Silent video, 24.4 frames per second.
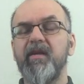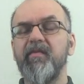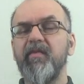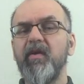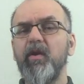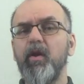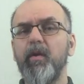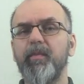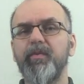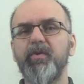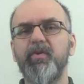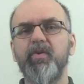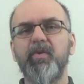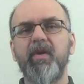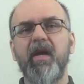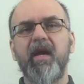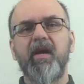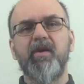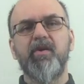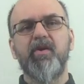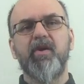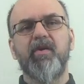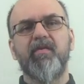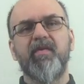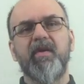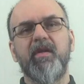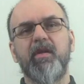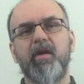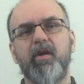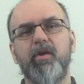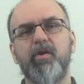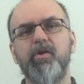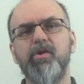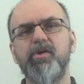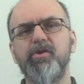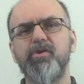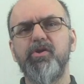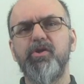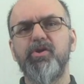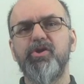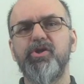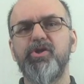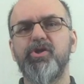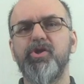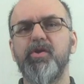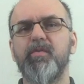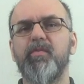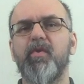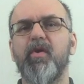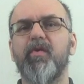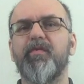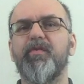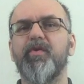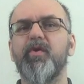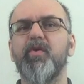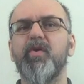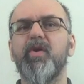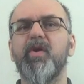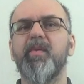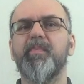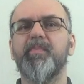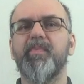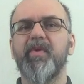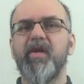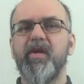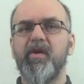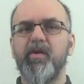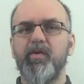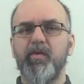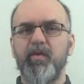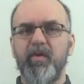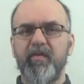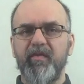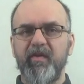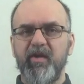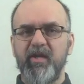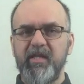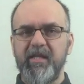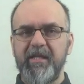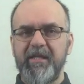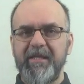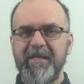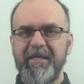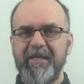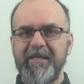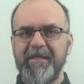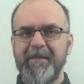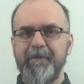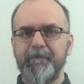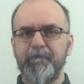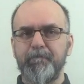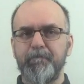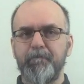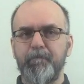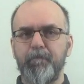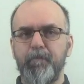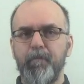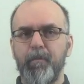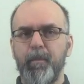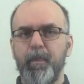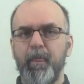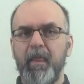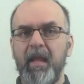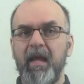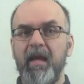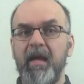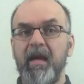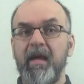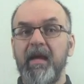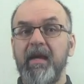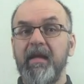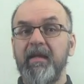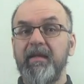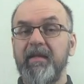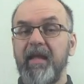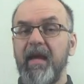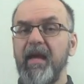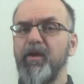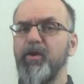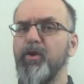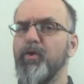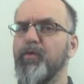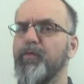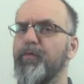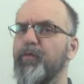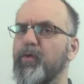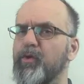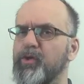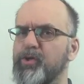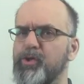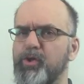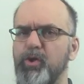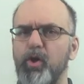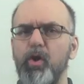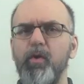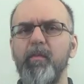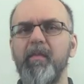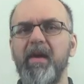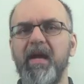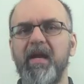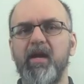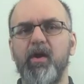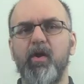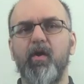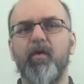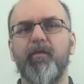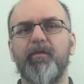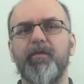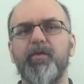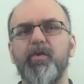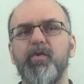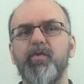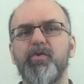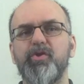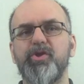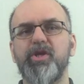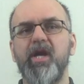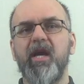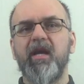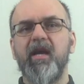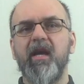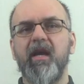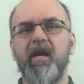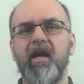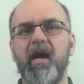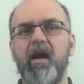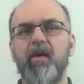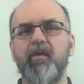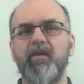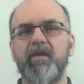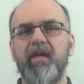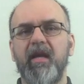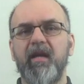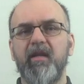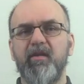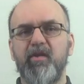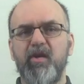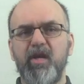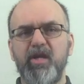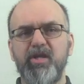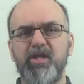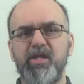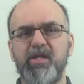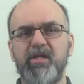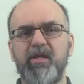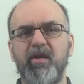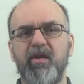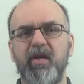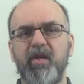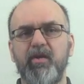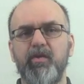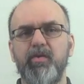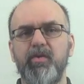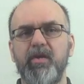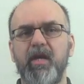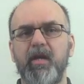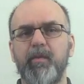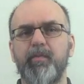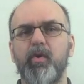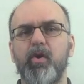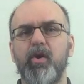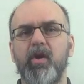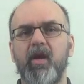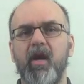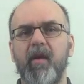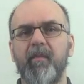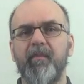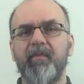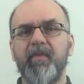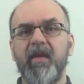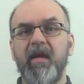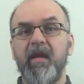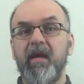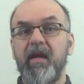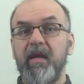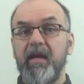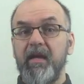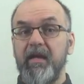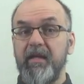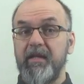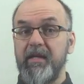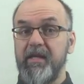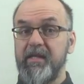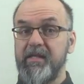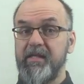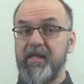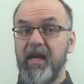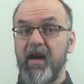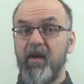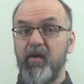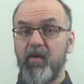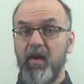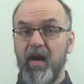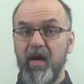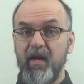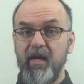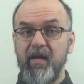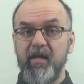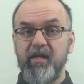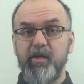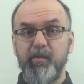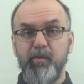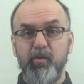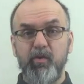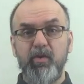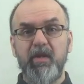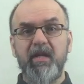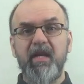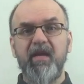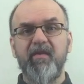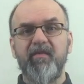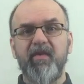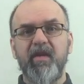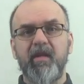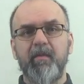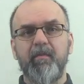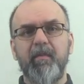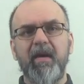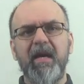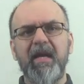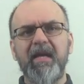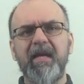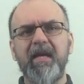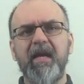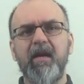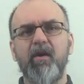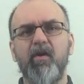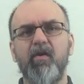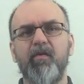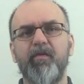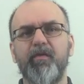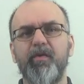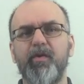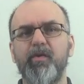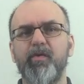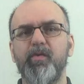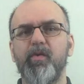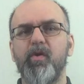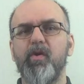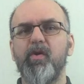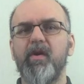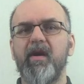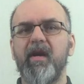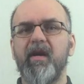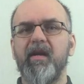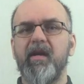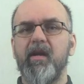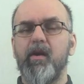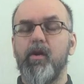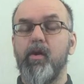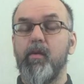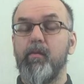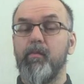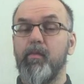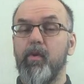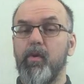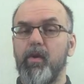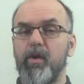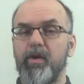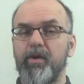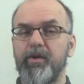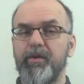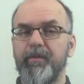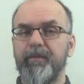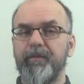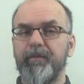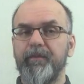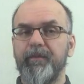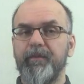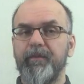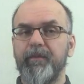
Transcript: developed together with a consortium of European universities. Thank you for so many of you checking out and registering to that program. It is now running smoothly with many of you already on board.